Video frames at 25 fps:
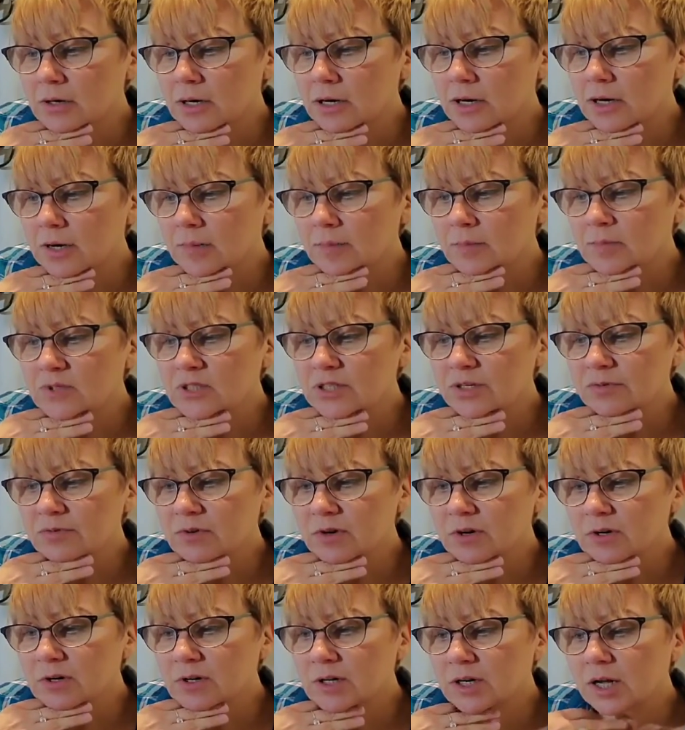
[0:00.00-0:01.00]
that
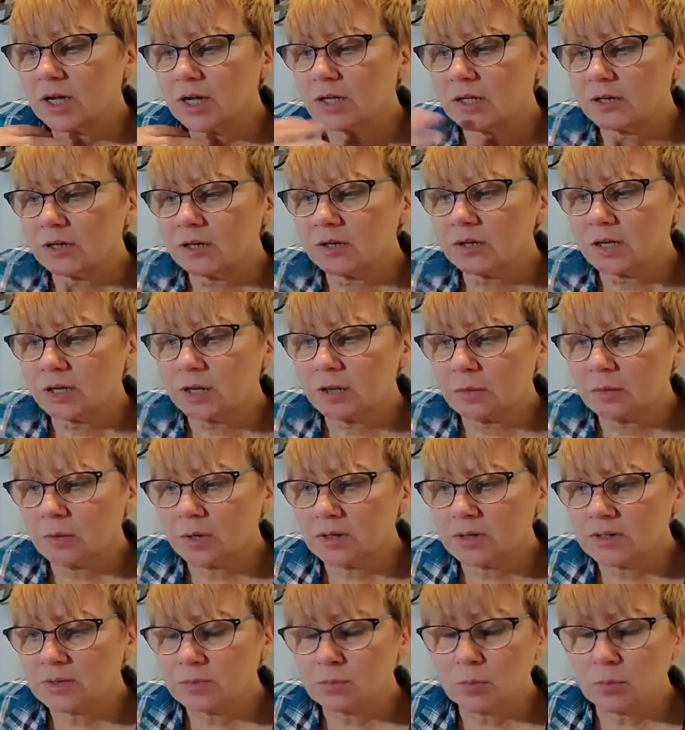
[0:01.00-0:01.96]
are different color,